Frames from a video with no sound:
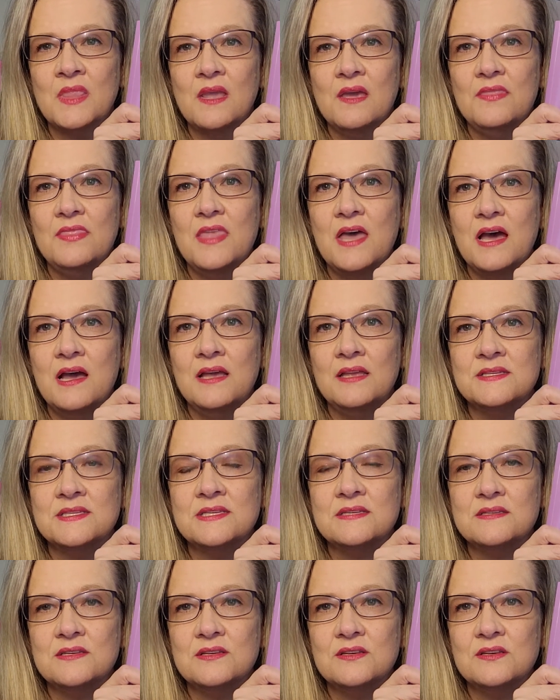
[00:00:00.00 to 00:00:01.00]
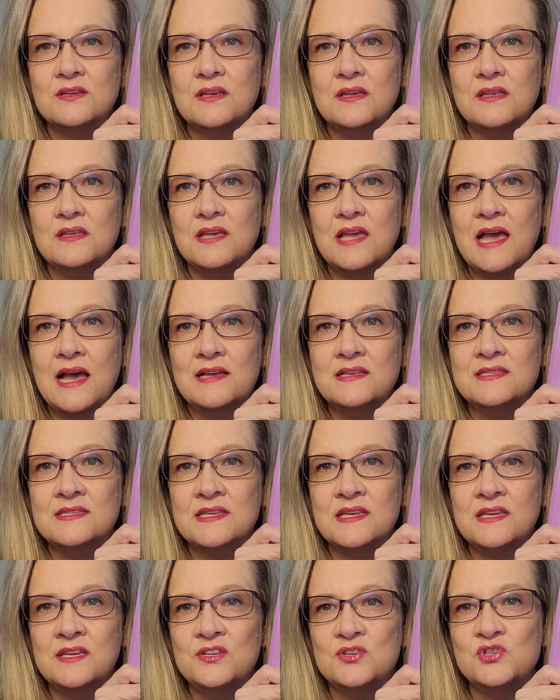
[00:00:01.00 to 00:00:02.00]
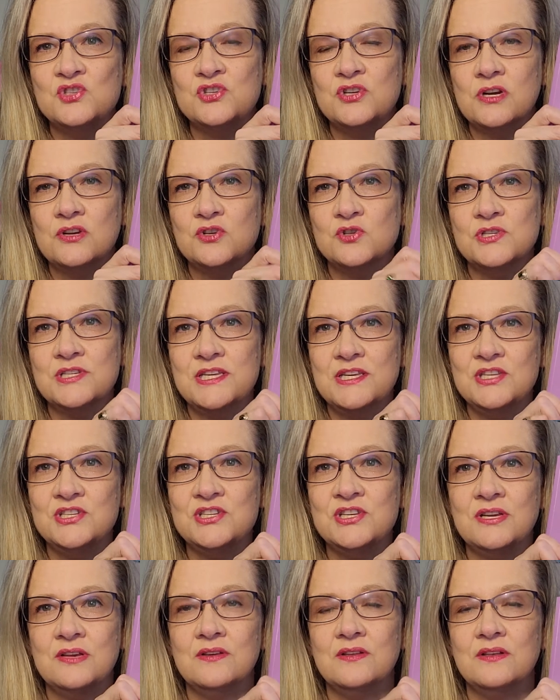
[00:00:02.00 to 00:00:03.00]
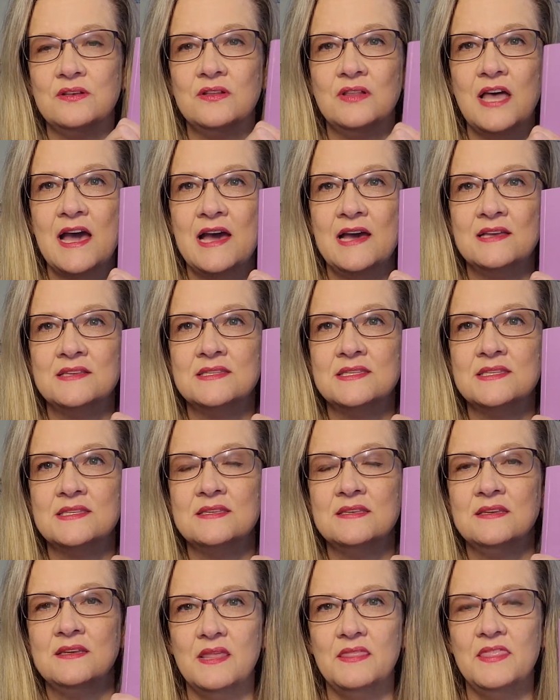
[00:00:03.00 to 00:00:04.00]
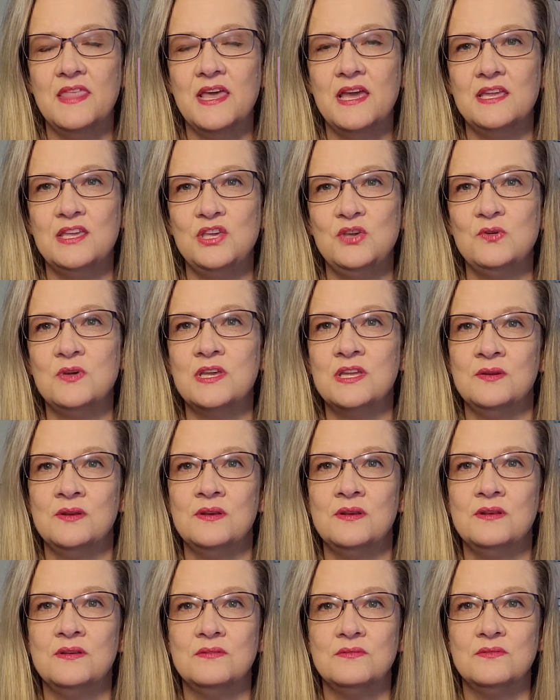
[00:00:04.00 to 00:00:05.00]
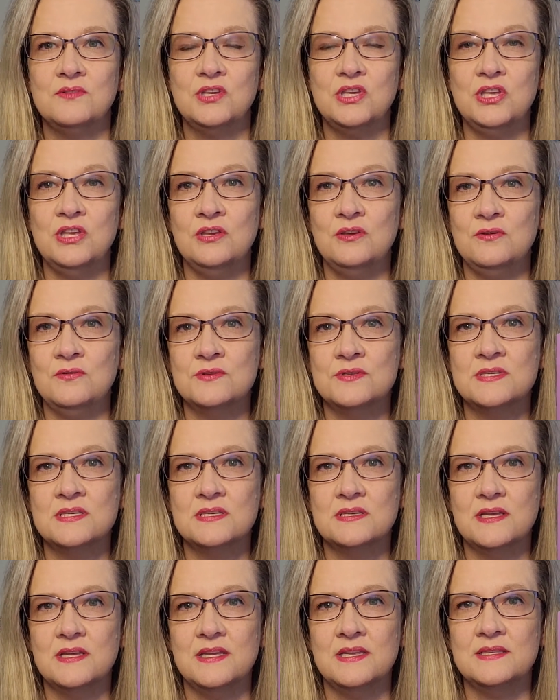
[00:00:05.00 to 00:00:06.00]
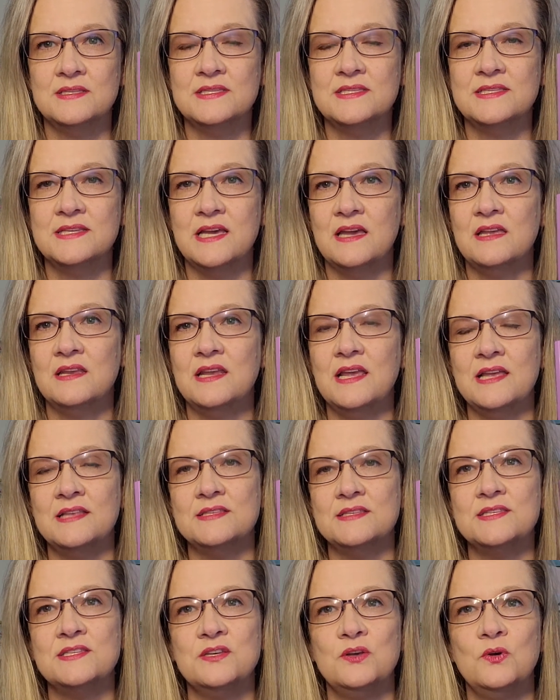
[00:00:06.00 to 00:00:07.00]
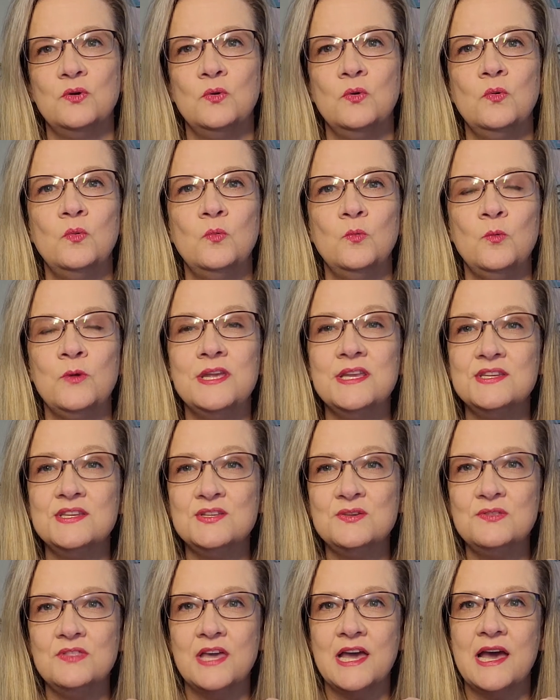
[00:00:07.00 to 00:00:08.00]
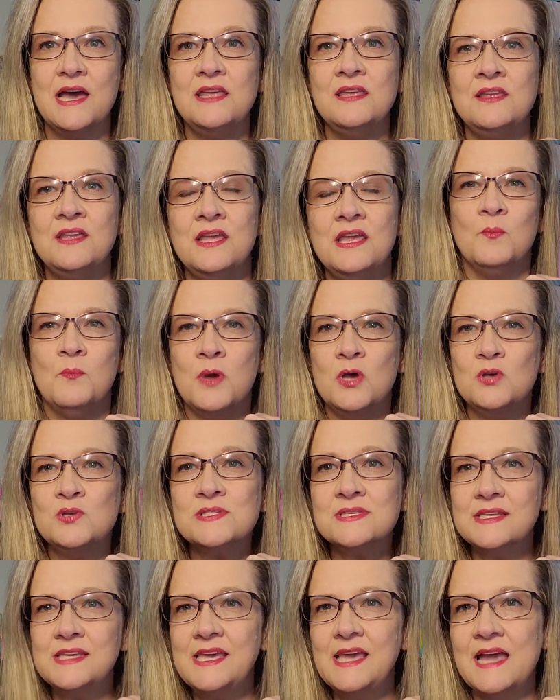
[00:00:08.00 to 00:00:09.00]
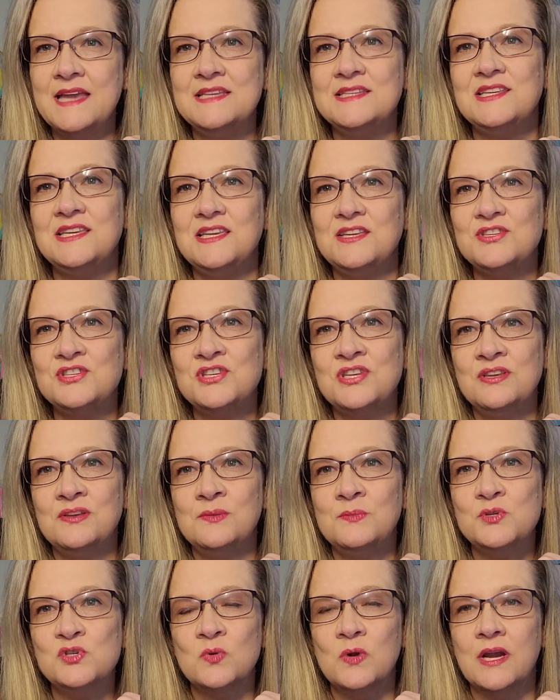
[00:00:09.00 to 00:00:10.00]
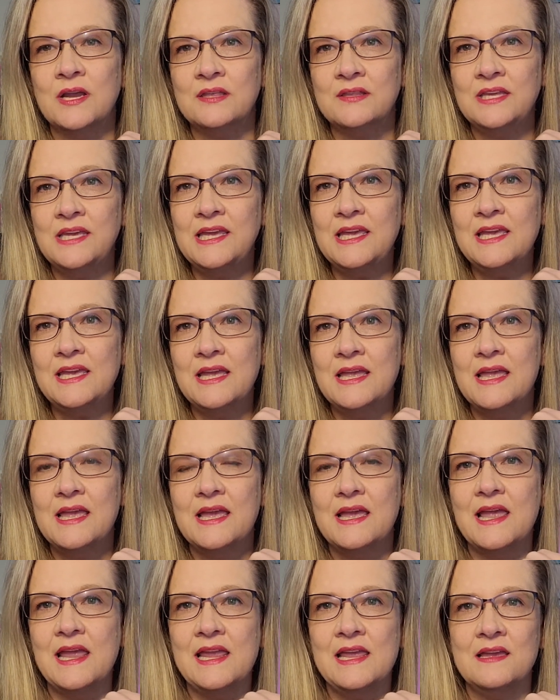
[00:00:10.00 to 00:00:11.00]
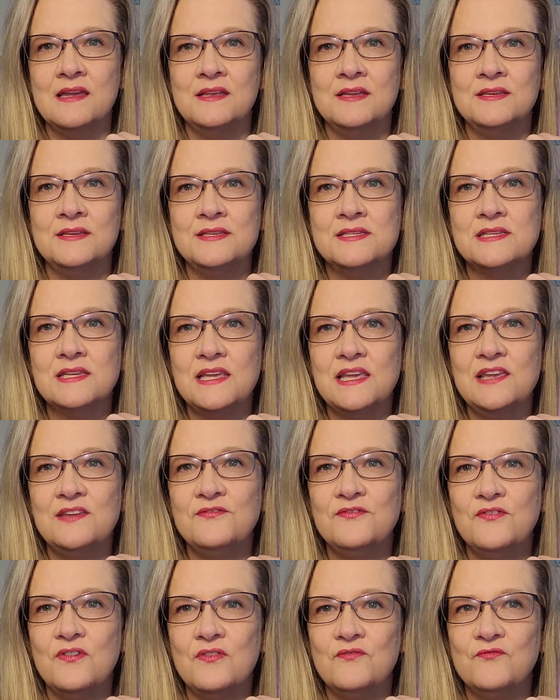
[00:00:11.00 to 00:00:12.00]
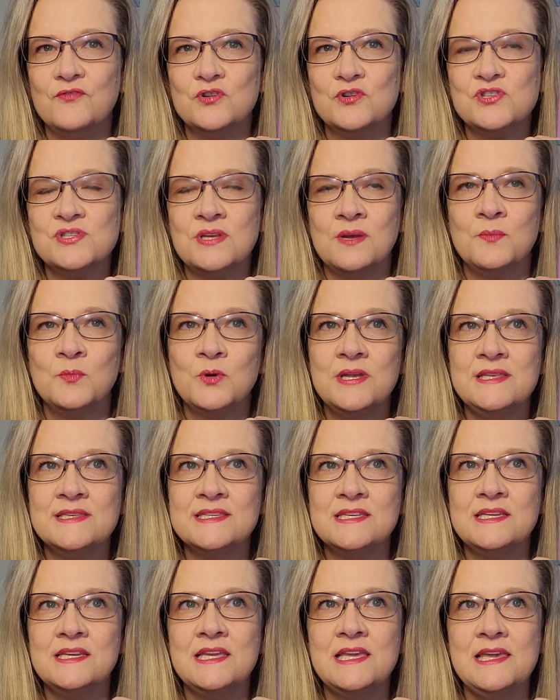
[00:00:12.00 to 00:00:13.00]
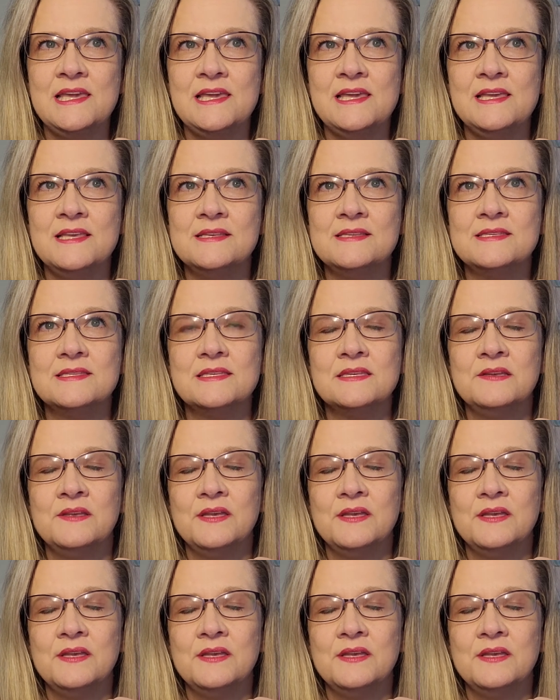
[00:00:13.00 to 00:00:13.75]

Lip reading: that has an instructor teaching a class that you can use instead. And so we do that. Mostly I teach him directly, and if for some reason he's